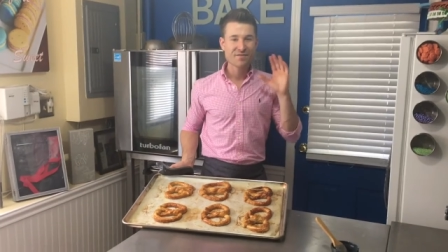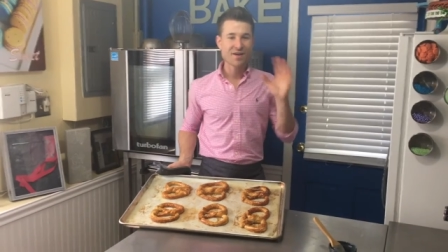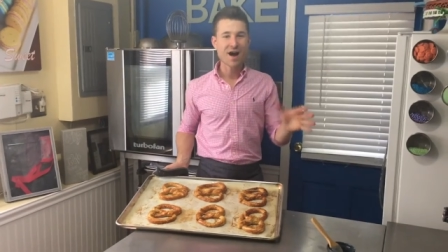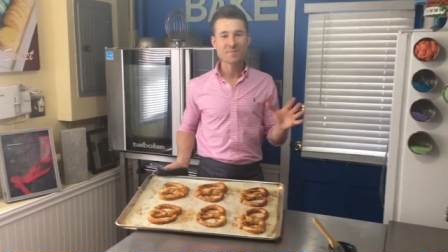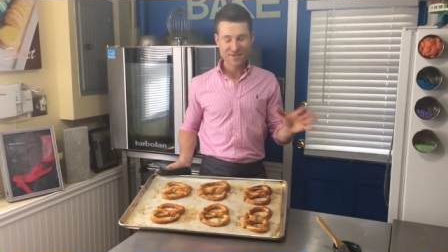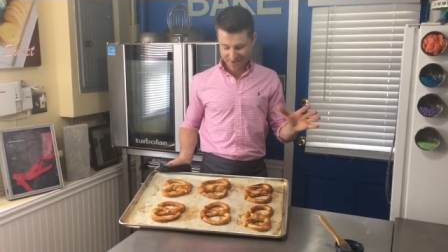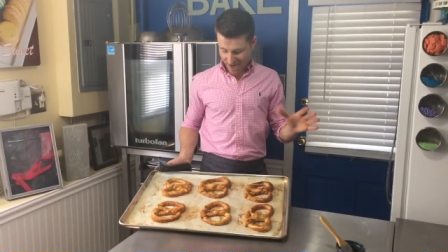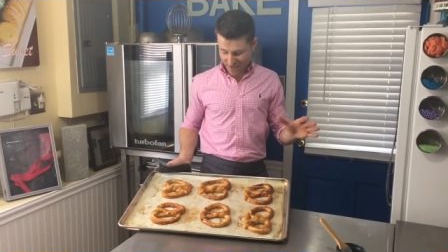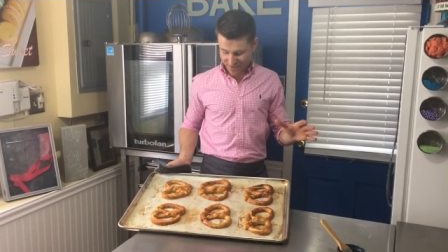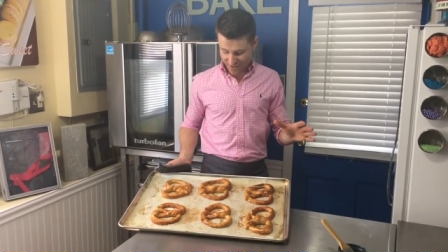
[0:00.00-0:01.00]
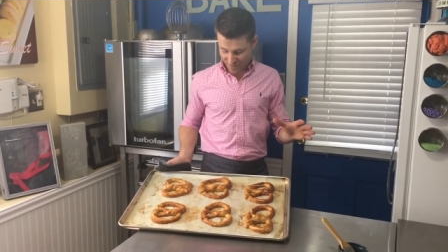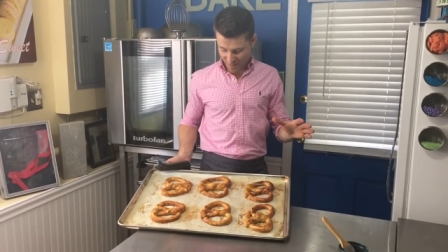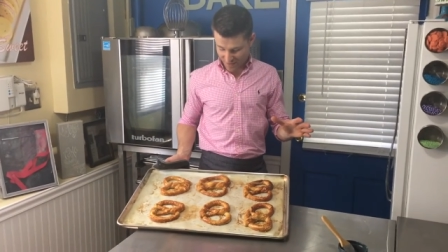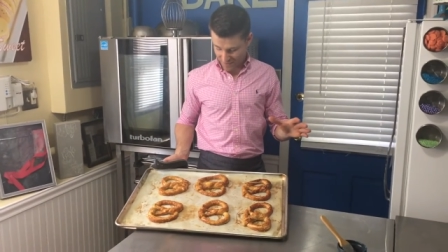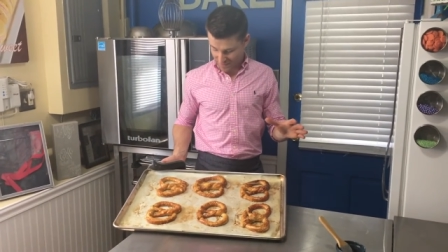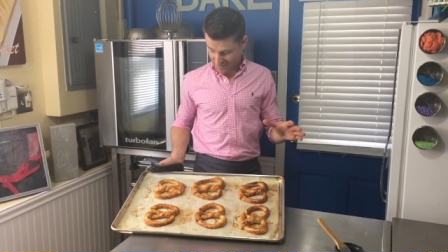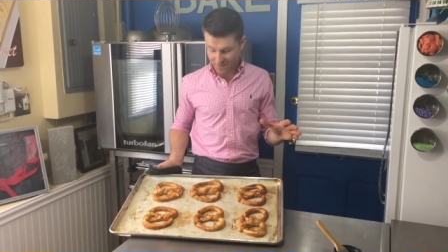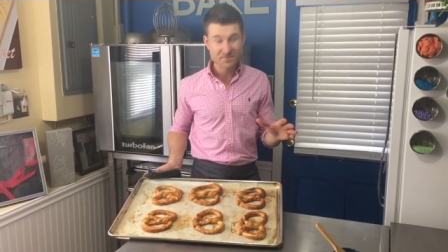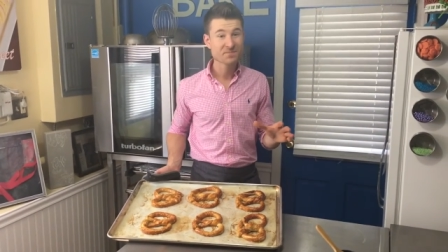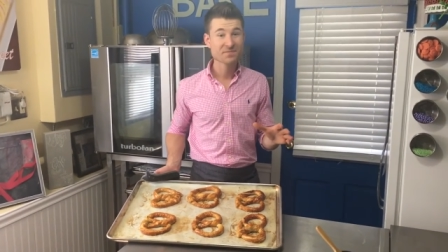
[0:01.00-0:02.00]
for Amish style soft
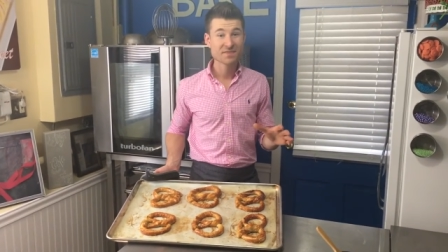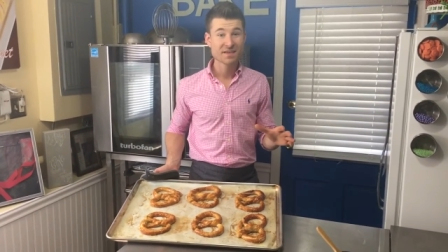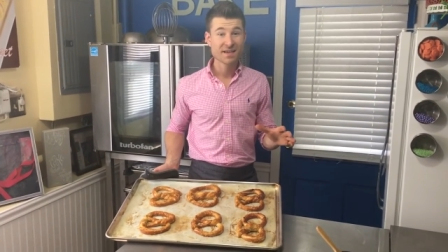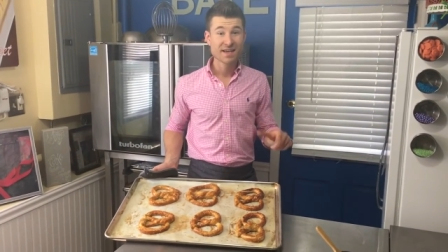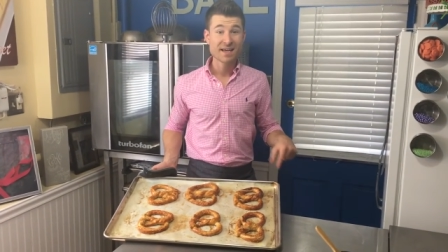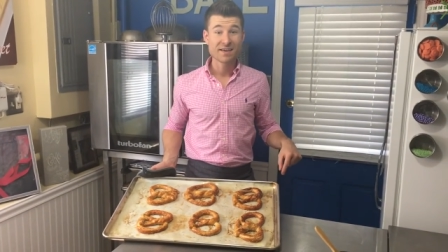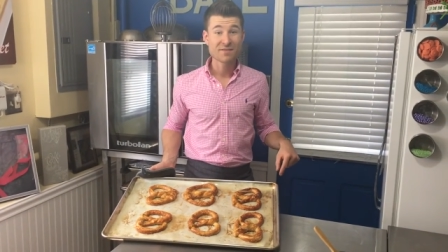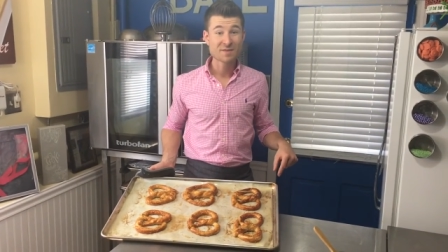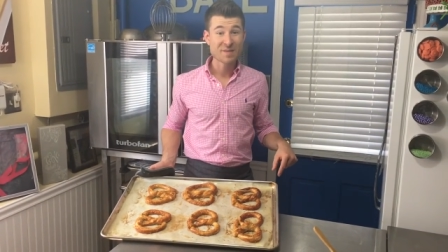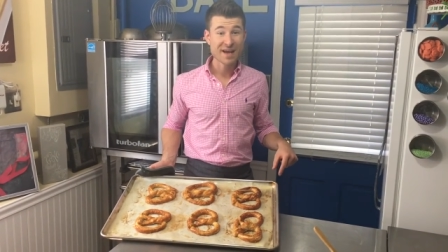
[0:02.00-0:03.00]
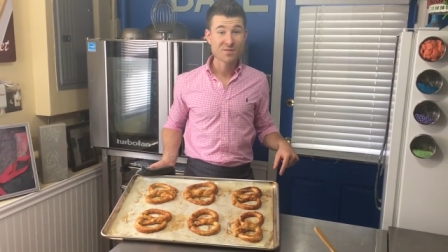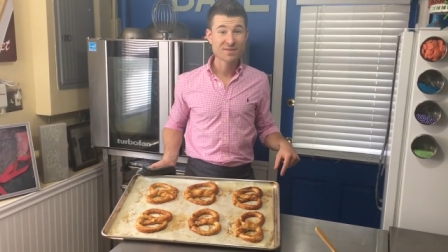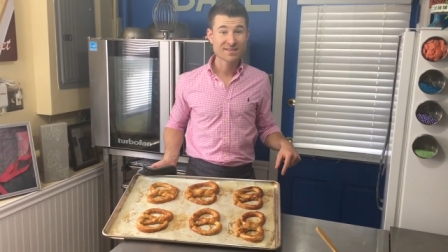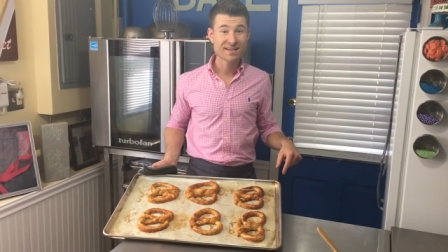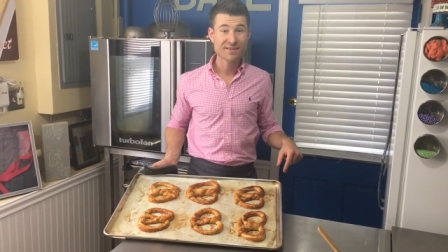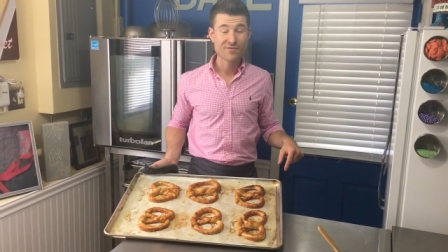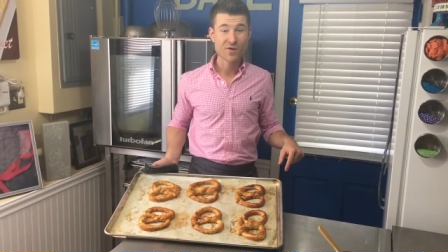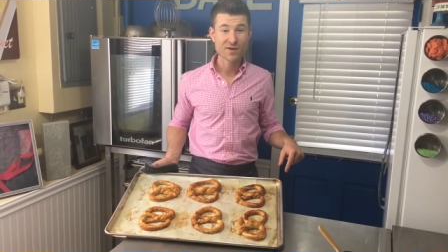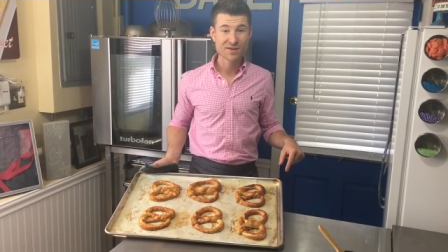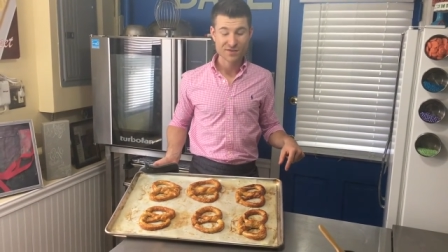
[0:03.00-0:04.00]
pretzels if this pan wasn't like
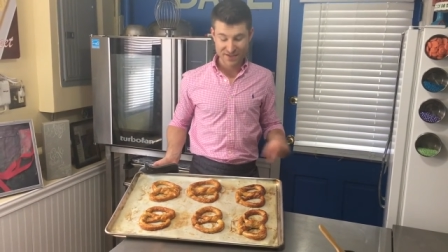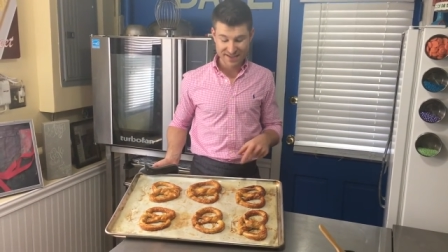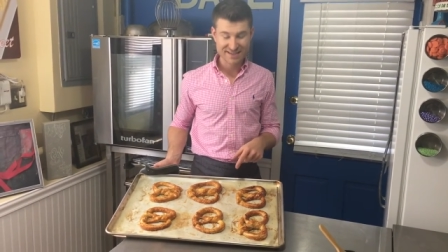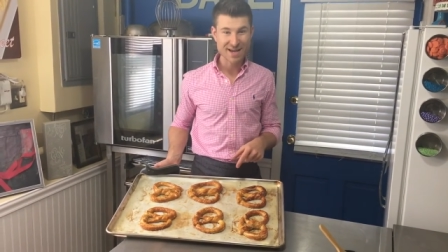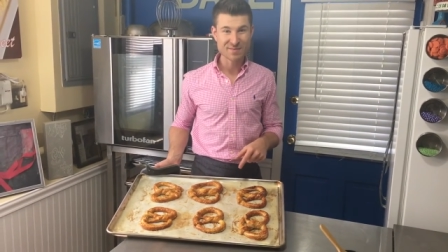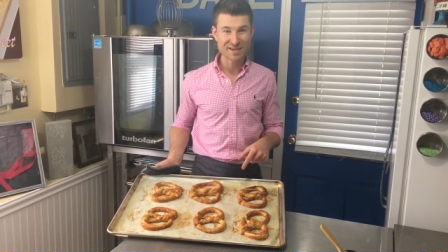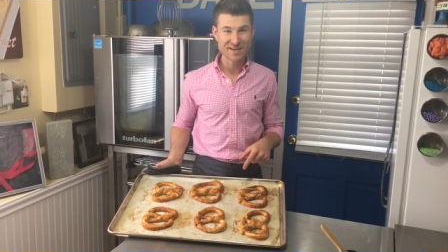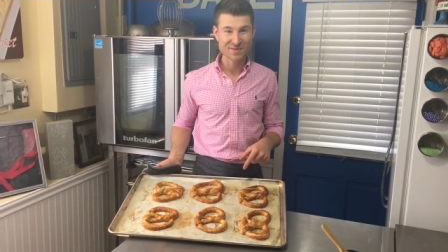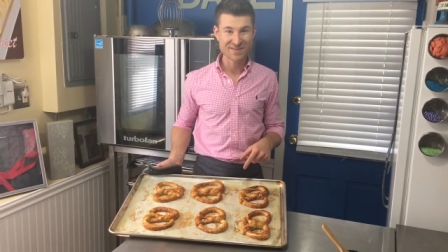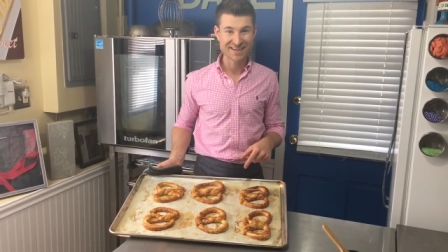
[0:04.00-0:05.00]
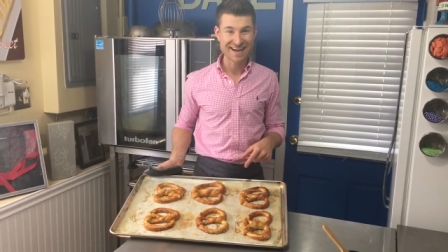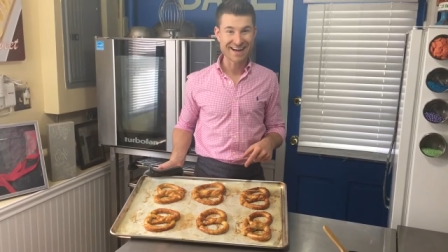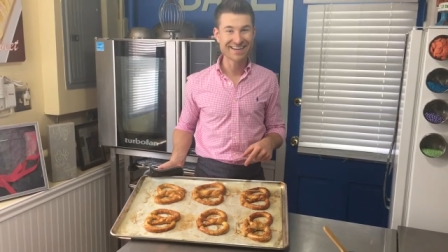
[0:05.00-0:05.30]
400 degrees, I'd be eating one right now.